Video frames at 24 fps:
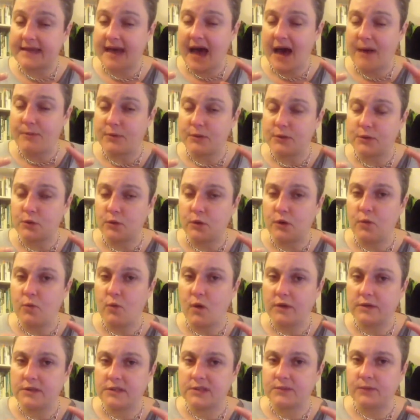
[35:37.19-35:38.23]
happened all at
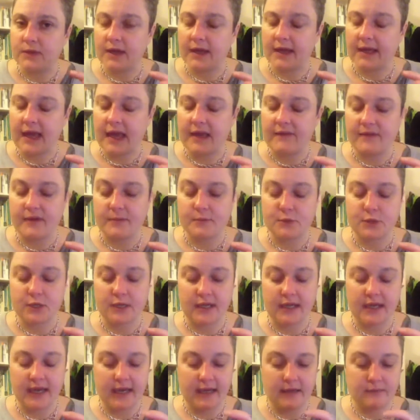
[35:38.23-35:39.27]
once when I gave up
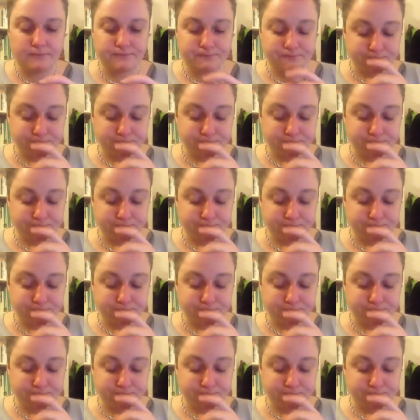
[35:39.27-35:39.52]
drinking.